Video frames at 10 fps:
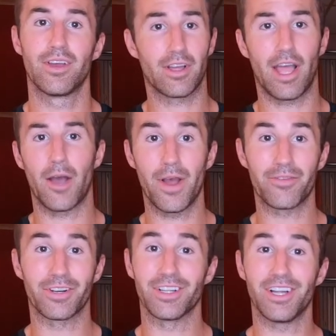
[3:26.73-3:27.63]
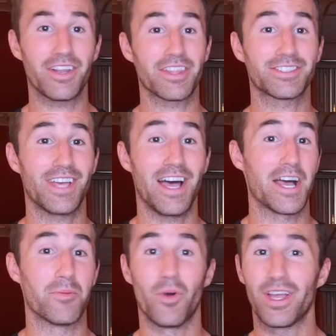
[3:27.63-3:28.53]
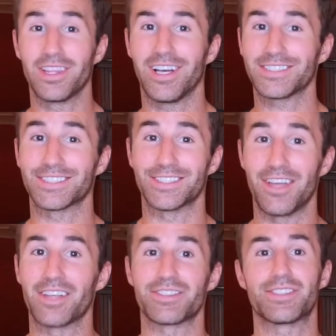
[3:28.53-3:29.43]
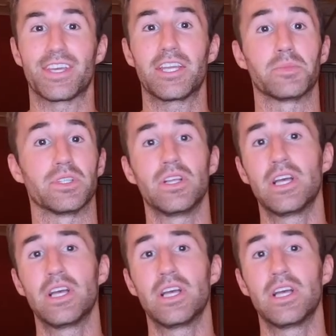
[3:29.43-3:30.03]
However, a lot of the time, weight loss is not sustainable.